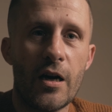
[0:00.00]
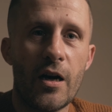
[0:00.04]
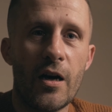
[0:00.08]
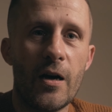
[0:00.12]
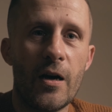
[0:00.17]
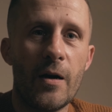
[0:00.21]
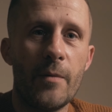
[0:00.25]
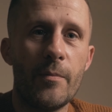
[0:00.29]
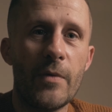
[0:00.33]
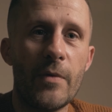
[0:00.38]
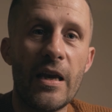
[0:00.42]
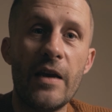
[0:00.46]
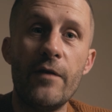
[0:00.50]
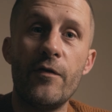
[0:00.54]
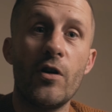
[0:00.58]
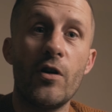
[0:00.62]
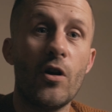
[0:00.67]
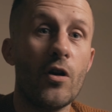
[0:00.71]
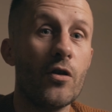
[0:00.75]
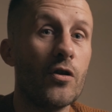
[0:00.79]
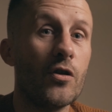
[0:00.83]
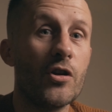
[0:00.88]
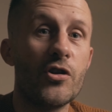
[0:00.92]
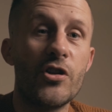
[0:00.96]
Um,
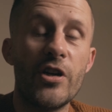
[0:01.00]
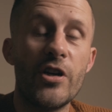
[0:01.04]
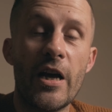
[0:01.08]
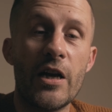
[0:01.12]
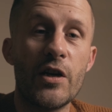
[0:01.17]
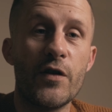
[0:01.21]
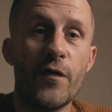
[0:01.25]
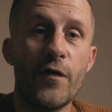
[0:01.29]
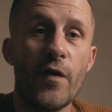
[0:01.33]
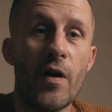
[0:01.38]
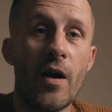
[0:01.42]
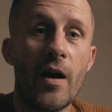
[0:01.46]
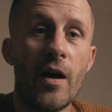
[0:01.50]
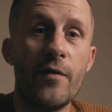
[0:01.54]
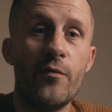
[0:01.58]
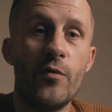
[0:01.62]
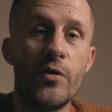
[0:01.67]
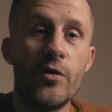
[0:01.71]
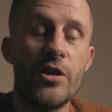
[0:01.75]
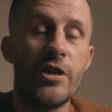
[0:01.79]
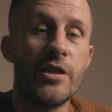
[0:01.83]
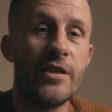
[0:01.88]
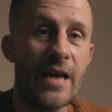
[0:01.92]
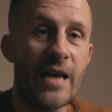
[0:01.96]
even on the GH5,
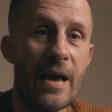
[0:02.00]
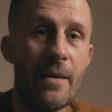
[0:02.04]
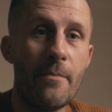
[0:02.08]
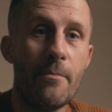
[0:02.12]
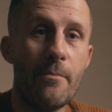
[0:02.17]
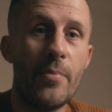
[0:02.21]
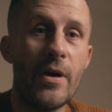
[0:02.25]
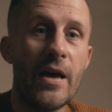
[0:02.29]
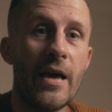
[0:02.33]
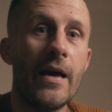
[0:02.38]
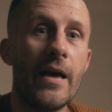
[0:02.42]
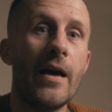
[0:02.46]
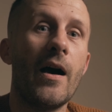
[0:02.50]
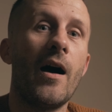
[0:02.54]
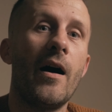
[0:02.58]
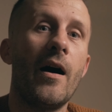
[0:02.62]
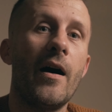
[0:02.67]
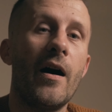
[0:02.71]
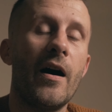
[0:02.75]
which is 10-bit,